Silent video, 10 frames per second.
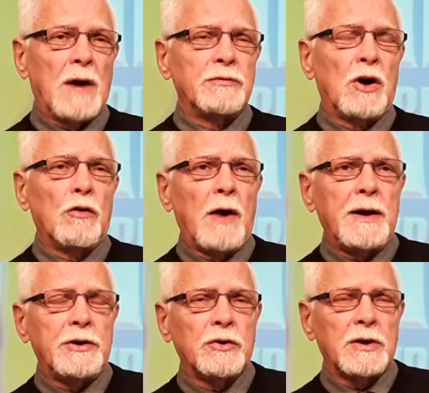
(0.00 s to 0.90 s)
haven't
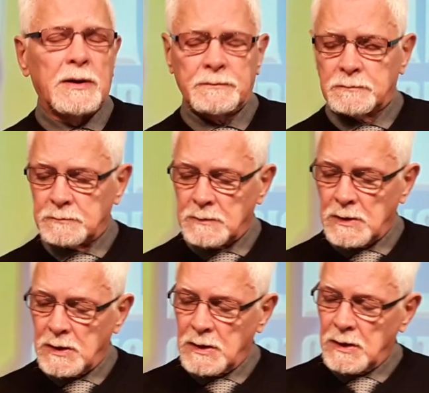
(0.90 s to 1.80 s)
already done it,
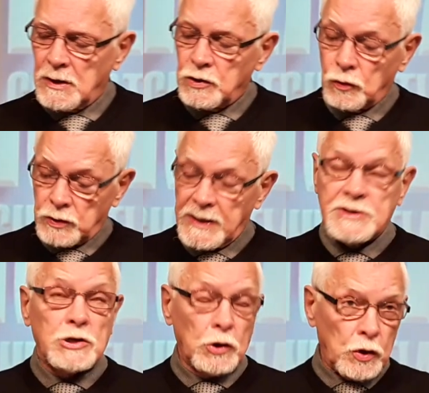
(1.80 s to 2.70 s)
you'll
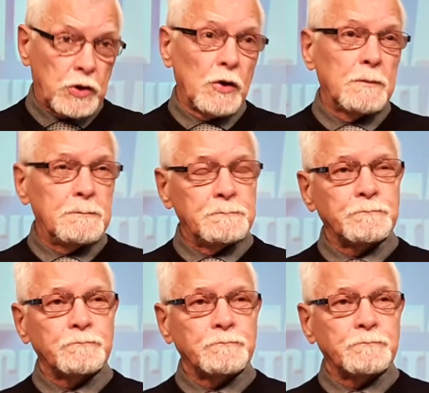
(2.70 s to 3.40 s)
need to look up,